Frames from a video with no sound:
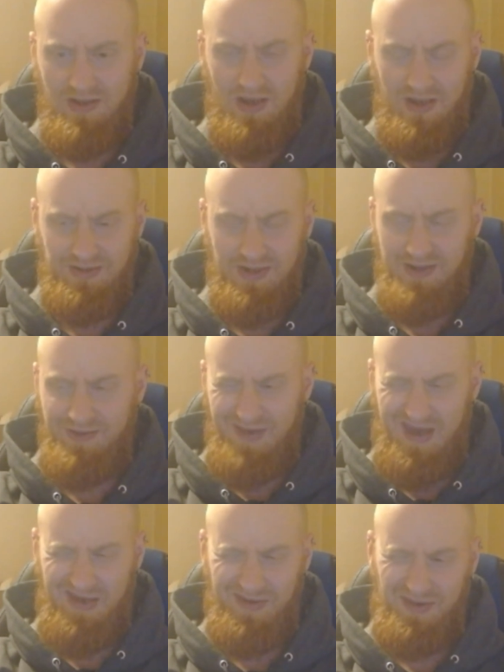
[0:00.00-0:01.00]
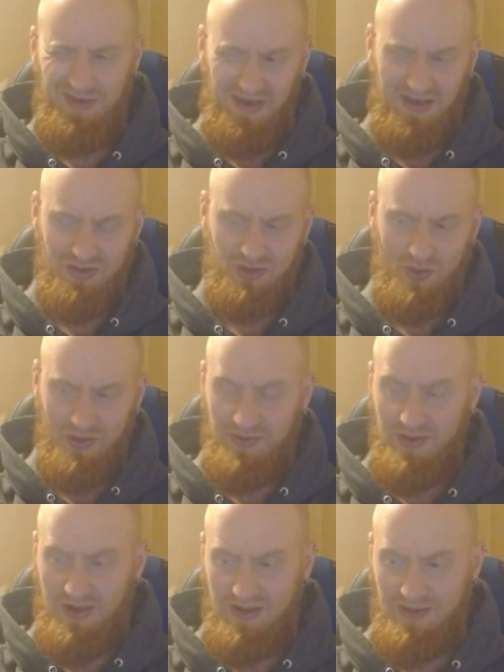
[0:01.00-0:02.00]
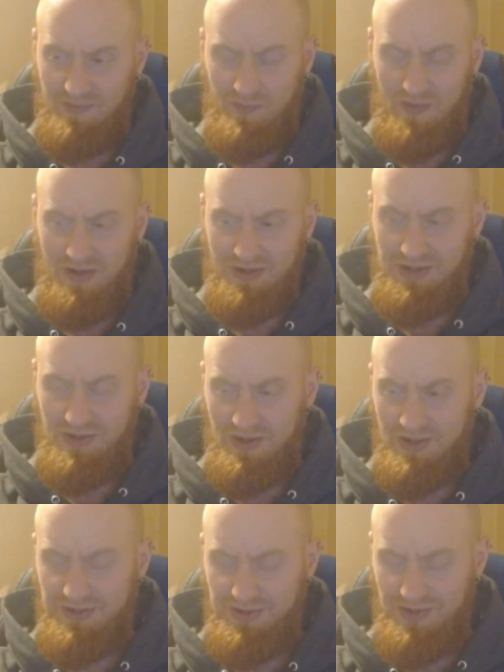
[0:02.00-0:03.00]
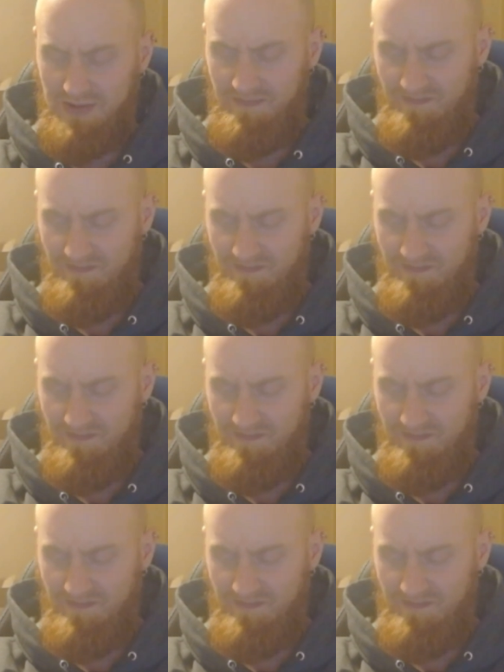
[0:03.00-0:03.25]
I take that sort of thing very seriously.